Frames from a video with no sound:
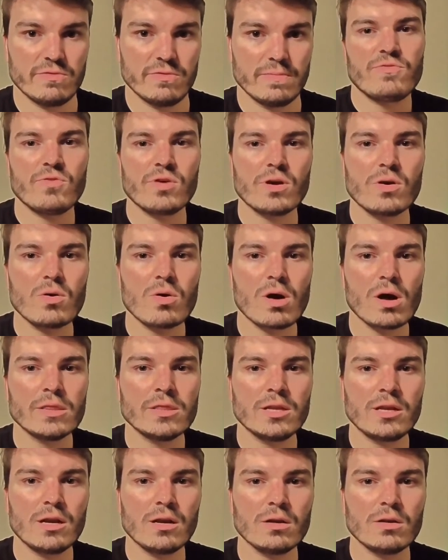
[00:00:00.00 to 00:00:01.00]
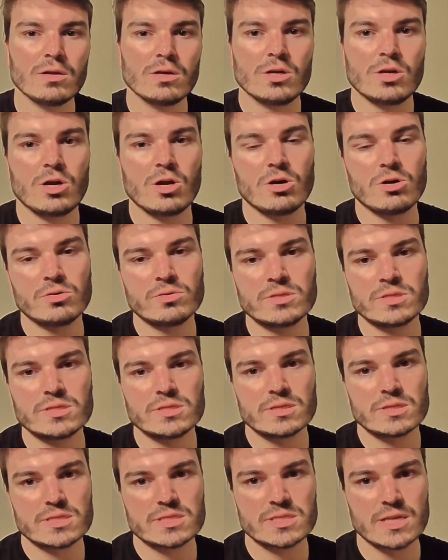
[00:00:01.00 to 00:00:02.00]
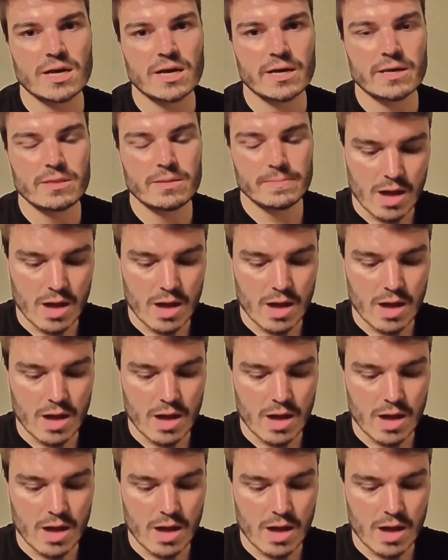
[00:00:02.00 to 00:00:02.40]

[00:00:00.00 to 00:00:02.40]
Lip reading: If we go on the little cons side,